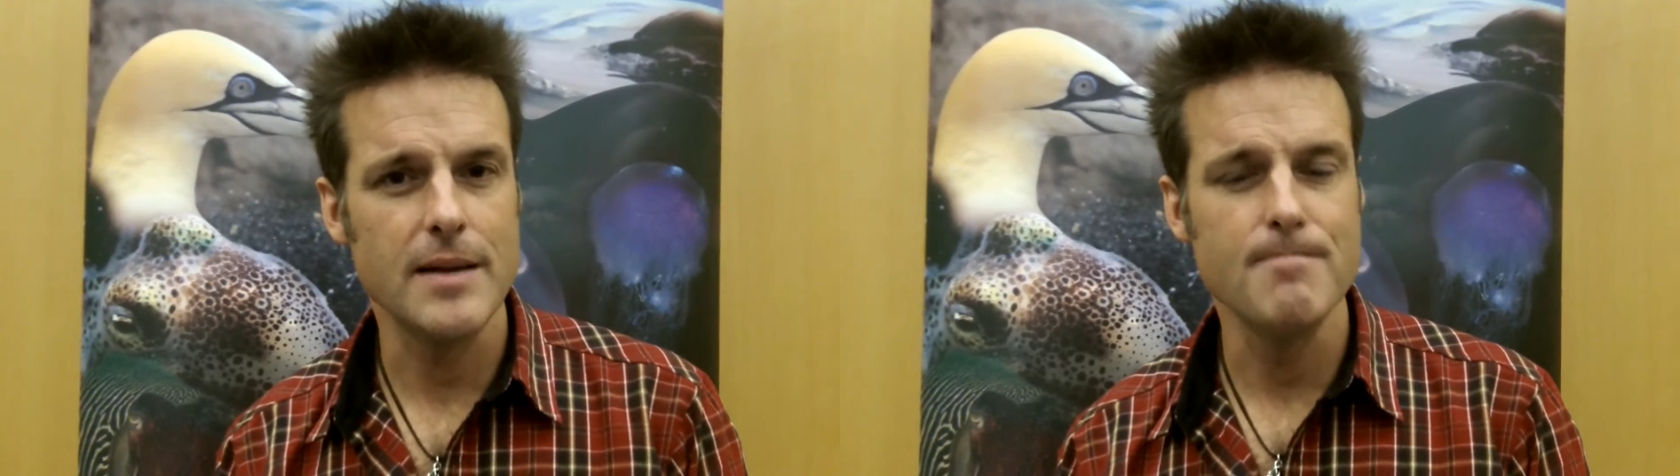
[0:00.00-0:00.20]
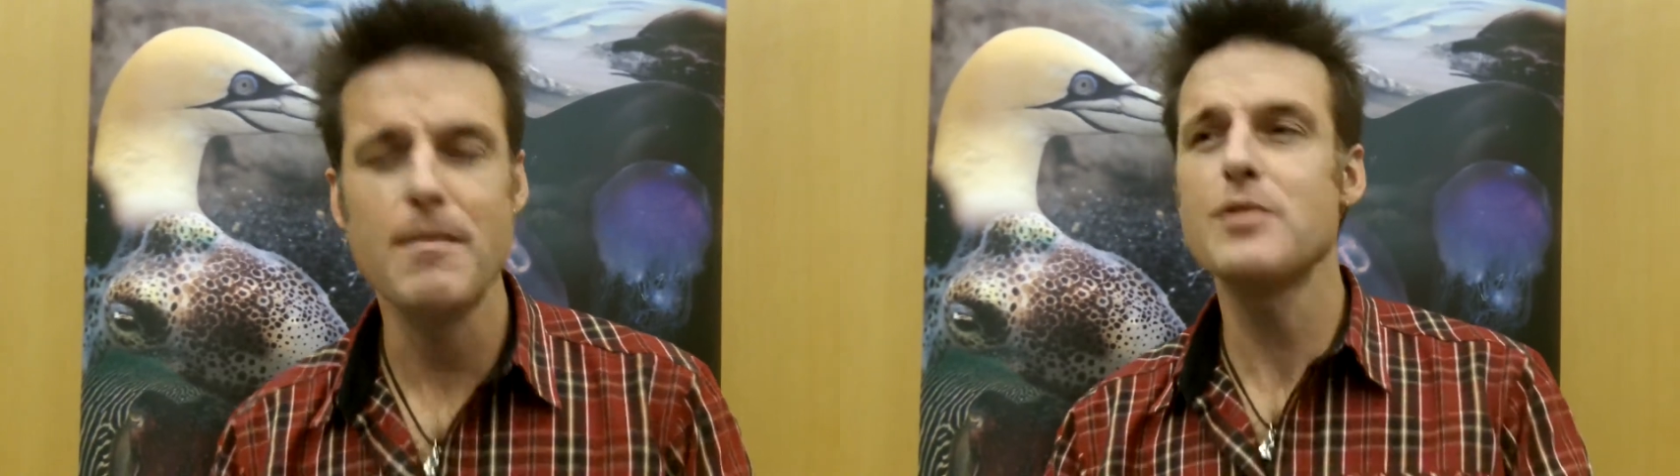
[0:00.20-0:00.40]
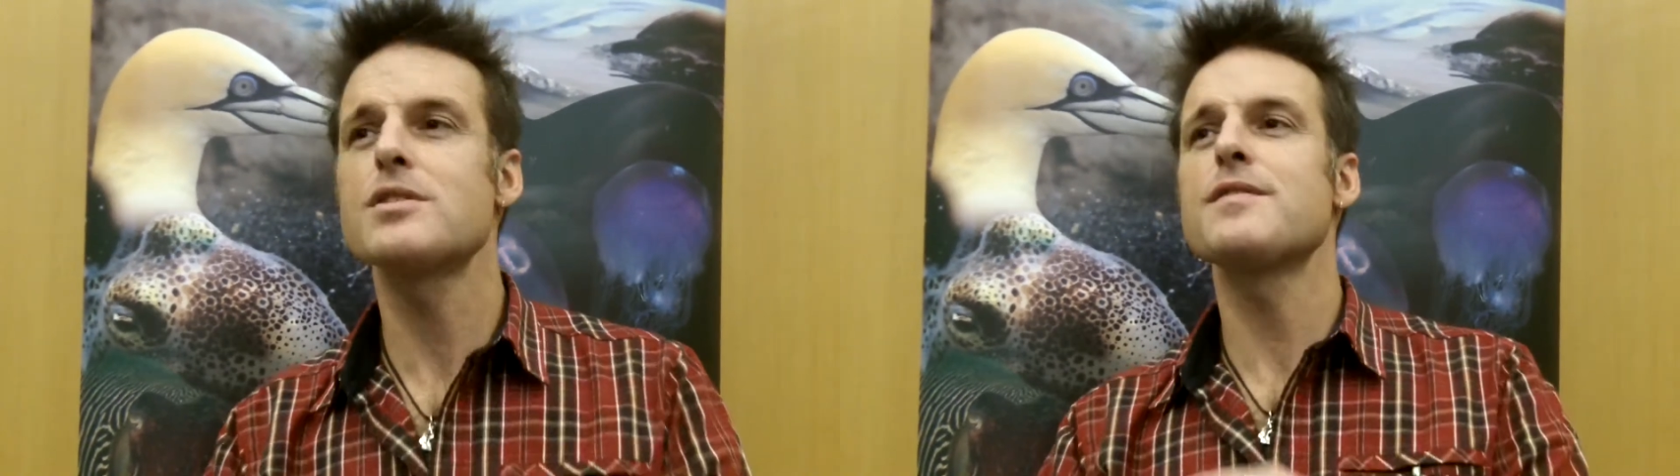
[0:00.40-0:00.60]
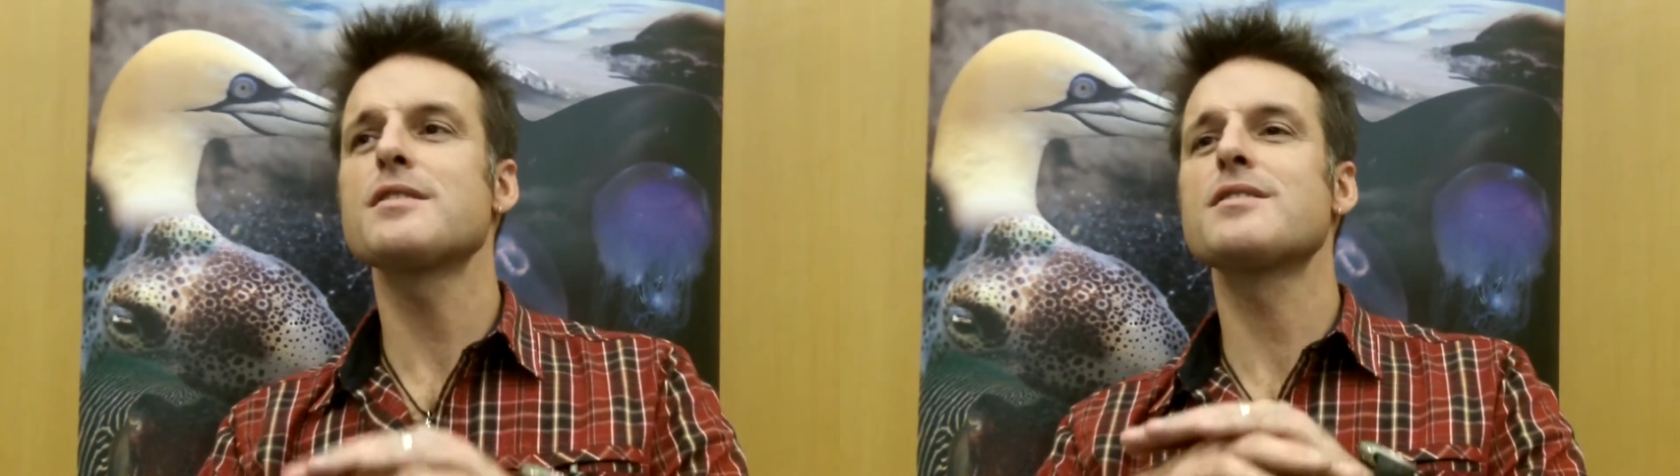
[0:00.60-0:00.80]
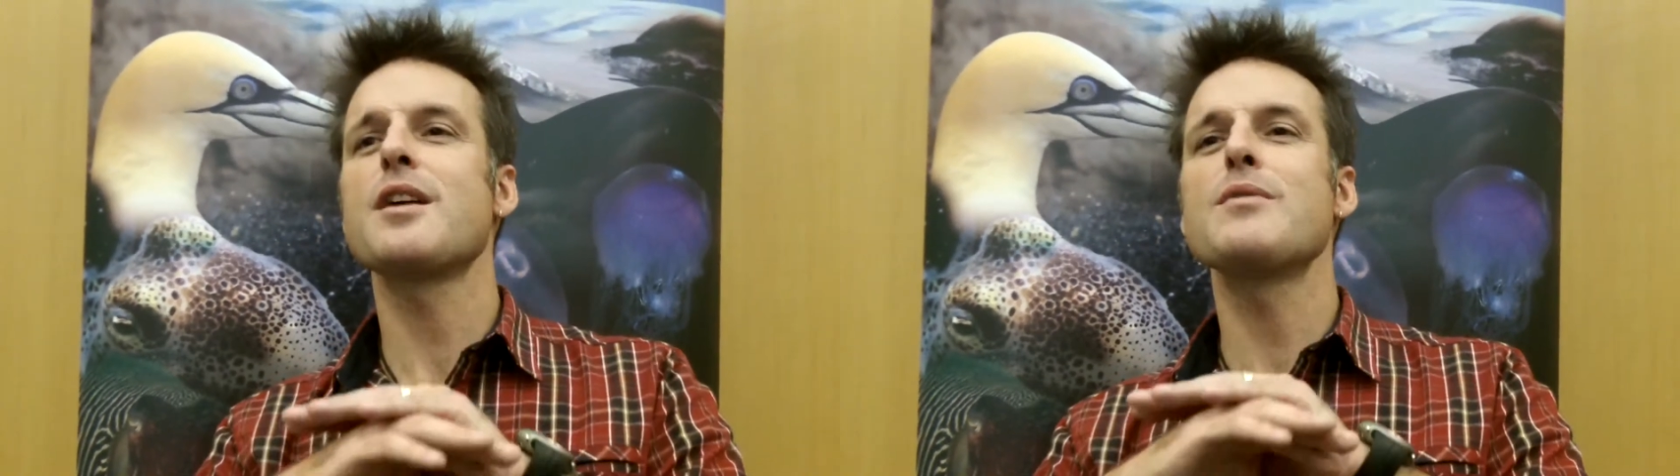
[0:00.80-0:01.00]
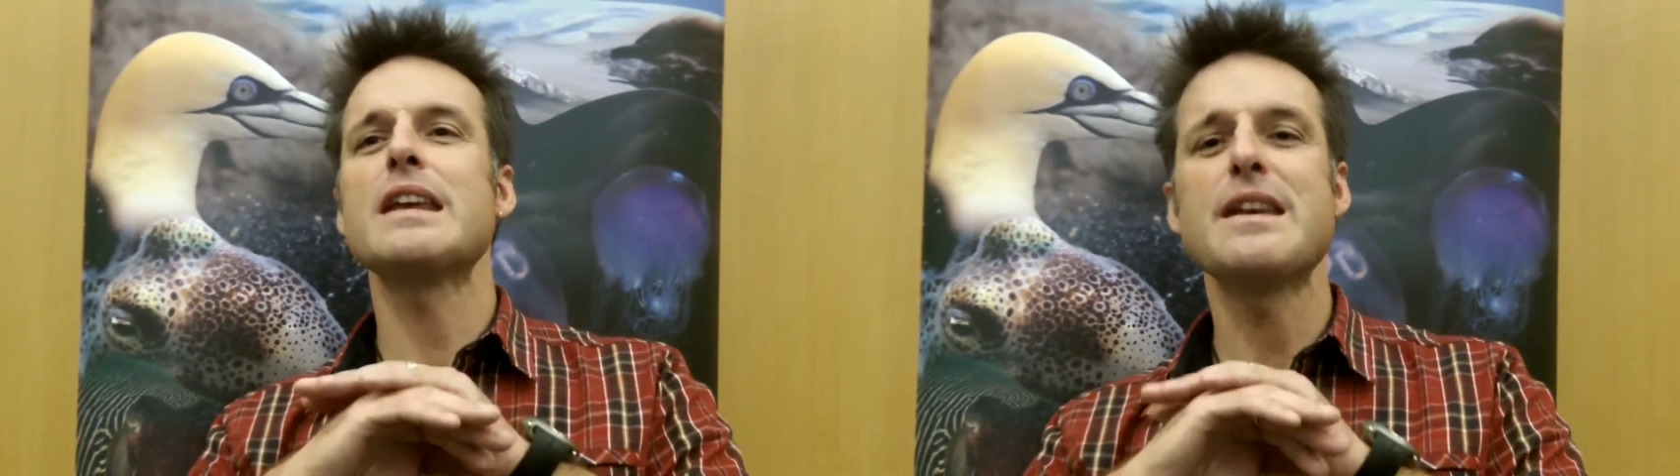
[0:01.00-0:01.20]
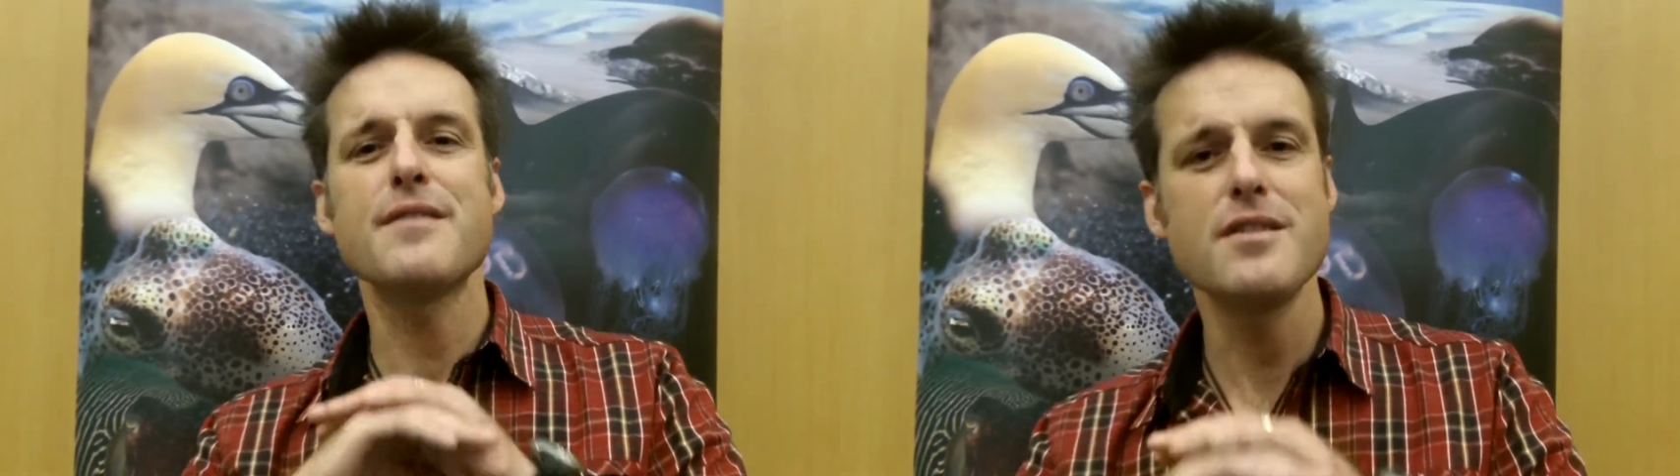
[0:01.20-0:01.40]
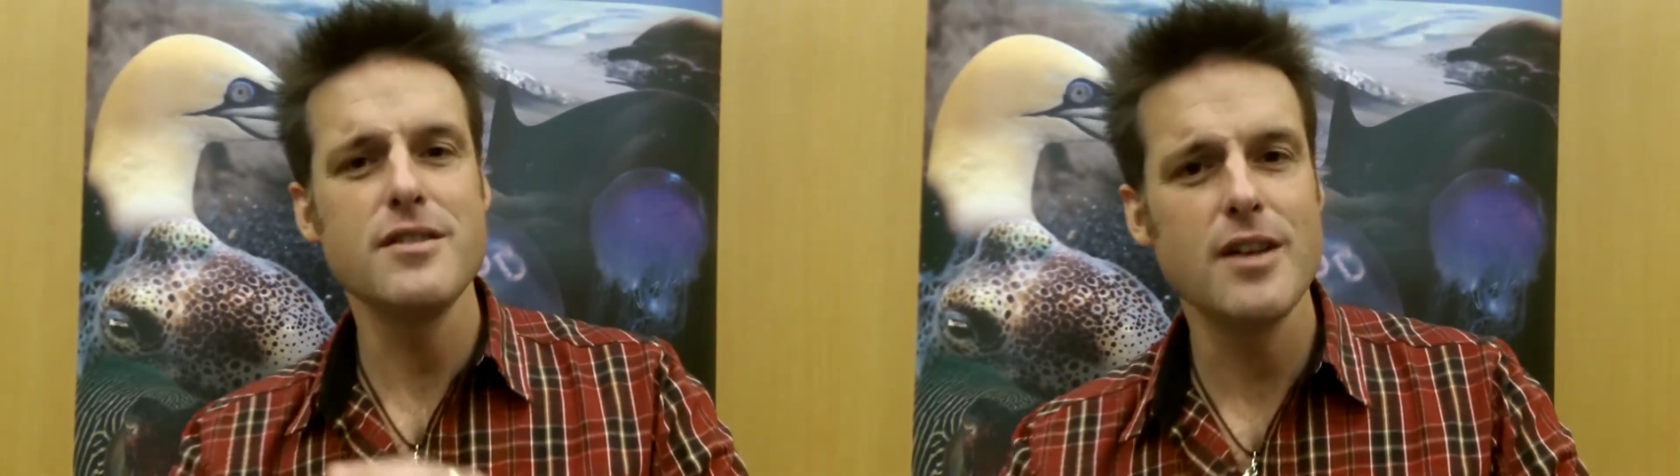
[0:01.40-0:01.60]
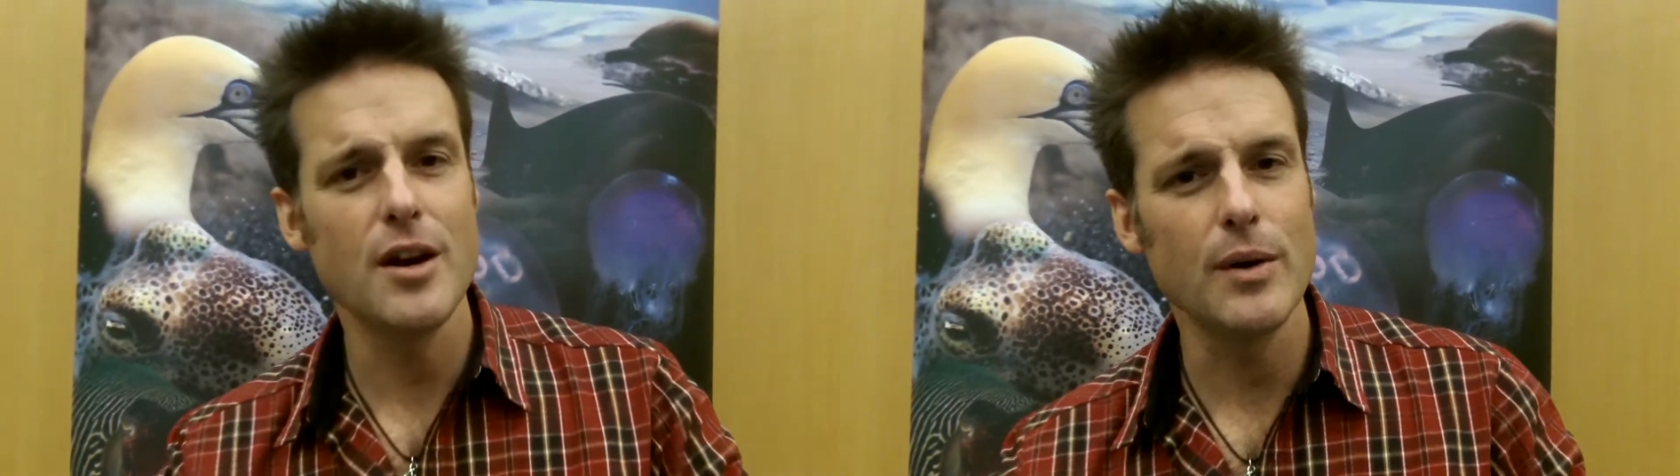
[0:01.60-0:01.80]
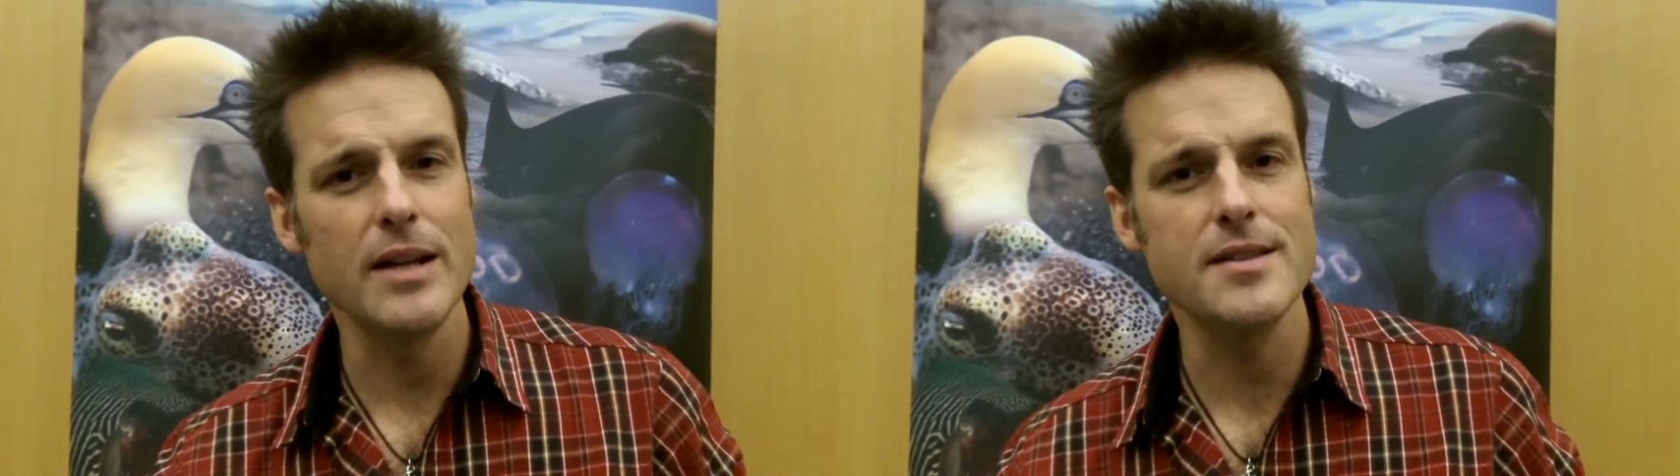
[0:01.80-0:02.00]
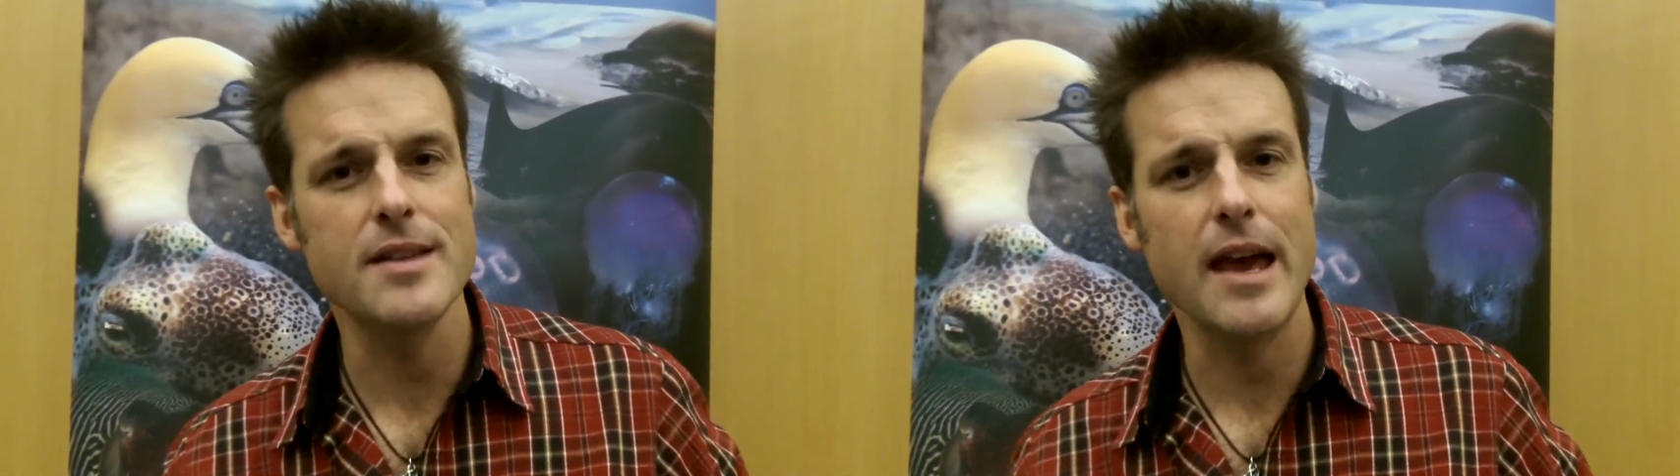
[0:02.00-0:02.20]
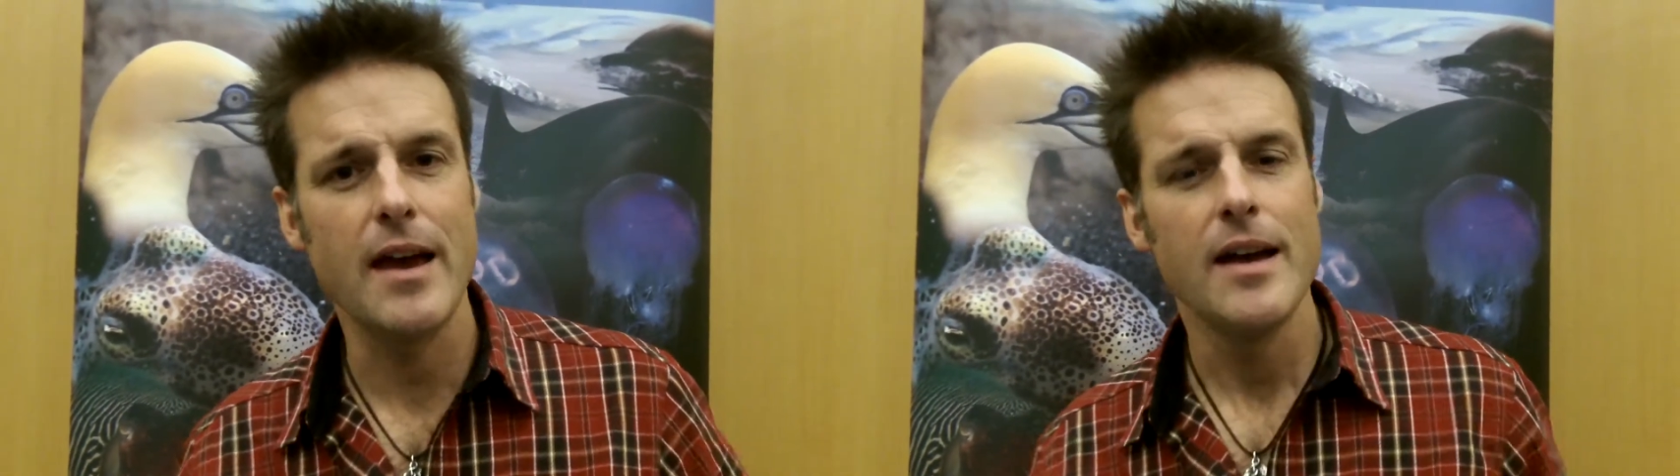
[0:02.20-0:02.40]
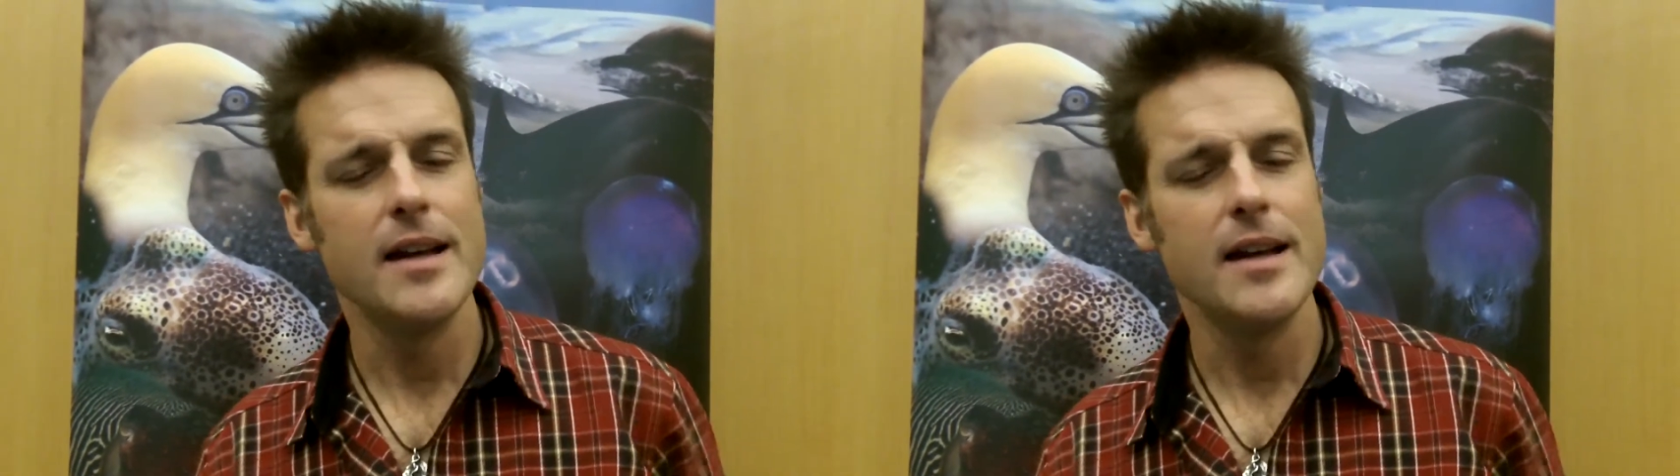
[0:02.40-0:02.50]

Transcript: Most of us don't even know it's there.